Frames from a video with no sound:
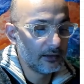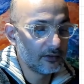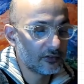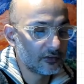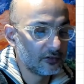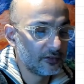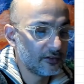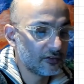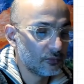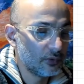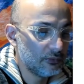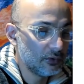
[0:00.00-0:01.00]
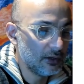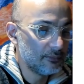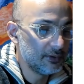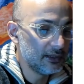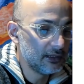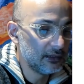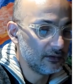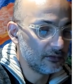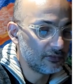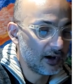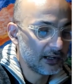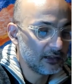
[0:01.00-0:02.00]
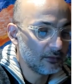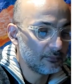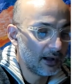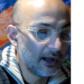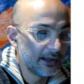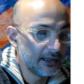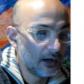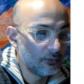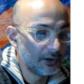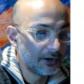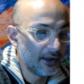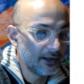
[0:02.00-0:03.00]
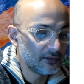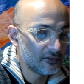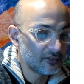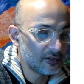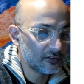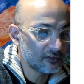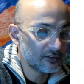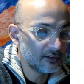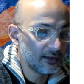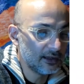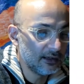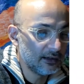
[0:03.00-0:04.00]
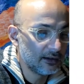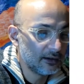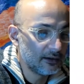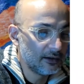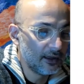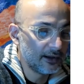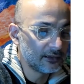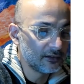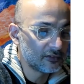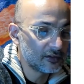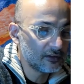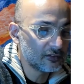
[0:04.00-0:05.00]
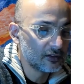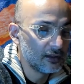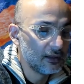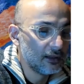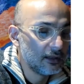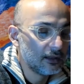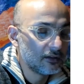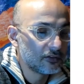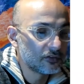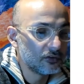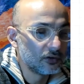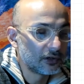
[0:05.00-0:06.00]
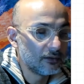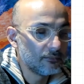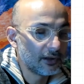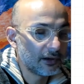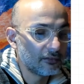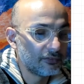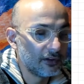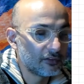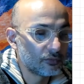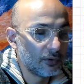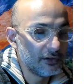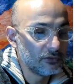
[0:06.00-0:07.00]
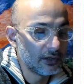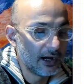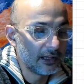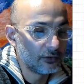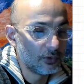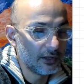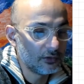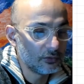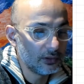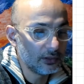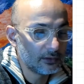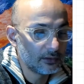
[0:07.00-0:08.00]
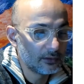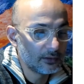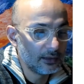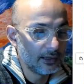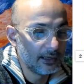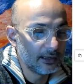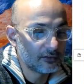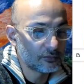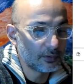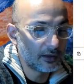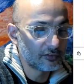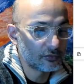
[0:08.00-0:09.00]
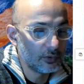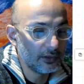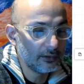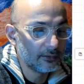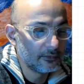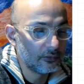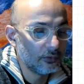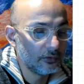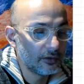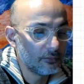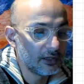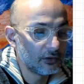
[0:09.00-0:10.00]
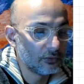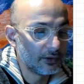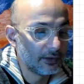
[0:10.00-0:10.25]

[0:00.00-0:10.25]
this one will be divided by our 96, L96. So remember, the first one you add 1 to it, Lx plus 1 all the way to n.